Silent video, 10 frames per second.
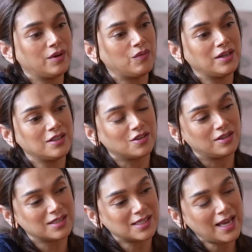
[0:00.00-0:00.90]
when one is
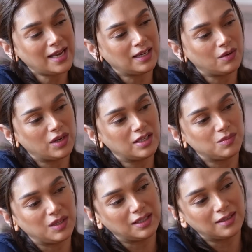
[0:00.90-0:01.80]
on a set and one
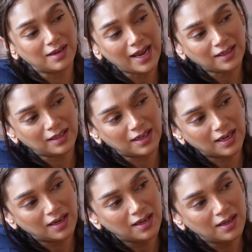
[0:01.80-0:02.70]
is being directed
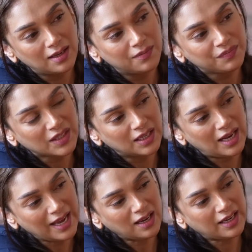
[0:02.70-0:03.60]
and
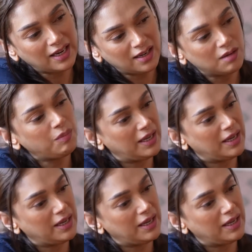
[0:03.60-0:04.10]
like a kid in a